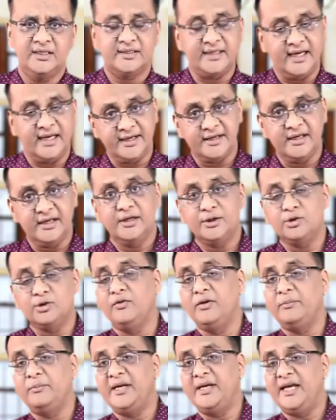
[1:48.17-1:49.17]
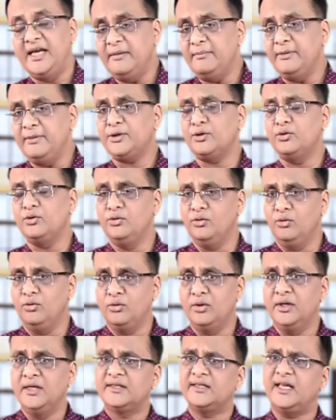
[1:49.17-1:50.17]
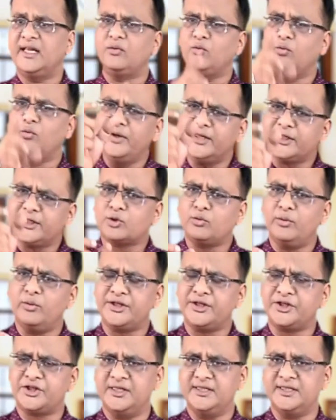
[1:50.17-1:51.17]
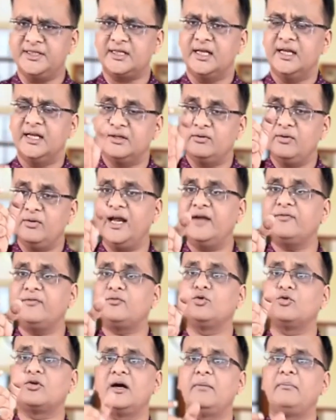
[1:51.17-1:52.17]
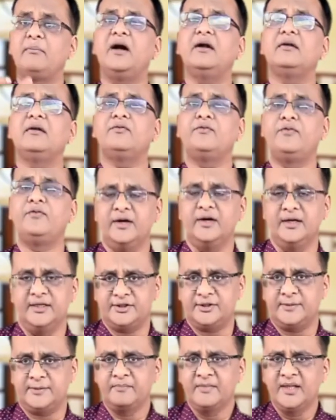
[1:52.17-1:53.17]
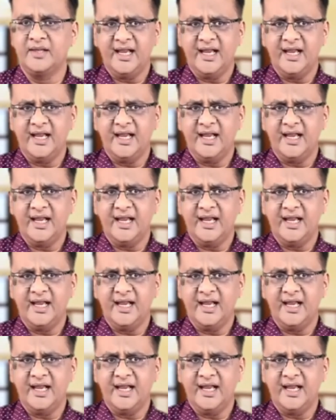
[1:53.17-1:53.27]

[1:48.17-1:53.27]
that you will be able to know that which questions you have to command first.